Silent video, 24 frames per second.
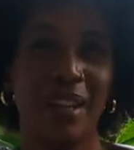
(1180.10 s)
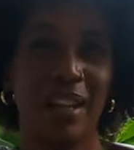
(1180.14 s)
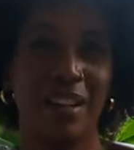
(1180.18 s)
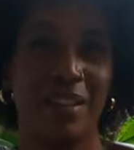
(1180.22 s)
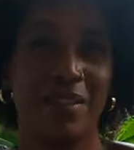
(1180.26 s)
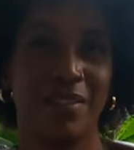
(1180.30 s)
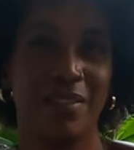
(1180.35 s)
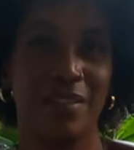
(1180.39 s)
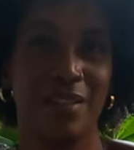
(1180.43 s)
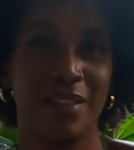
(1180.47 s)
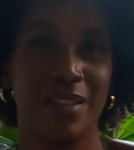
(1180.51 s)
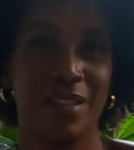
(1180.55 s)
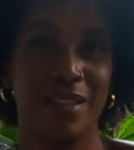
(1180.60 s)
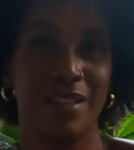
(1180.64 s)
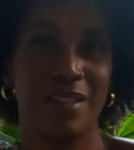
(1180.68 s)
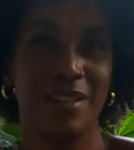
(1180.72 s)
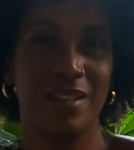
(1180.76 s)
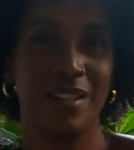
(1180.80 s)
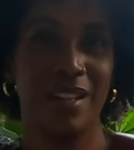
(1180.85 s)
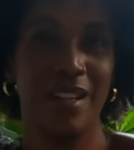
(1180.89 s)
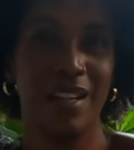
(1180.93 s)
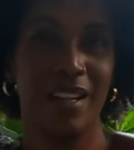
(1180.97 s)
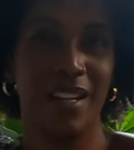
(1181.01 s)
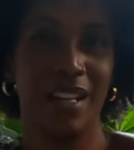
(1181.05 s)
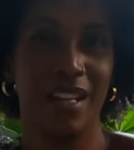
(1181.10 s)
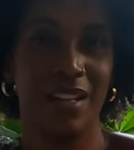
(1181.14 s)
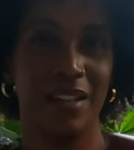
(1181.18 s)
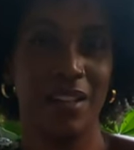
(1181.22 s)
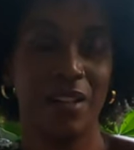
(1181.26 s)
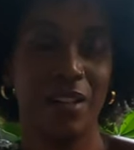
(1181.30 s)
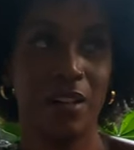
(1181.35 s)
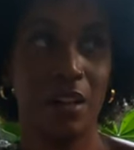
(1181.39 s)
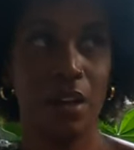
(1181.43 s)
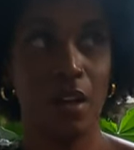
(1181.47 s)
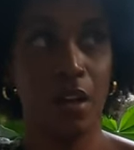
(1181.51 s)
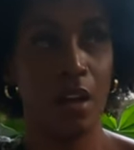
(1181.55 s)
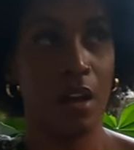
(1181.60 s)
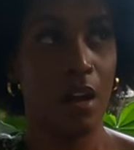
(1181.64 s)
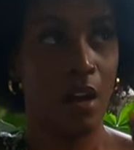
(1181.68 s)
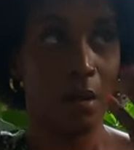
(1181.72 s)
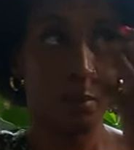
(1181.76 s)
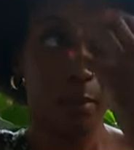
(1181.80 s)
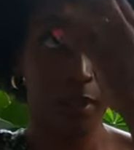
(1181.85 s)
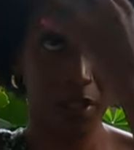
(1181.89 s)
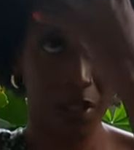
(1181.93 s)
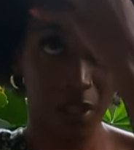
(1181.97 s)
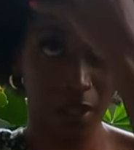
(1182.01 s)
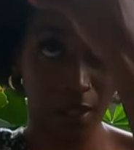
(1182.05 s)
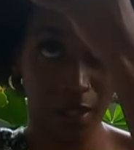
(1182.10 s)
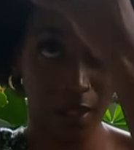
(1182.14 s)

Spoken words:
like first day hair, but she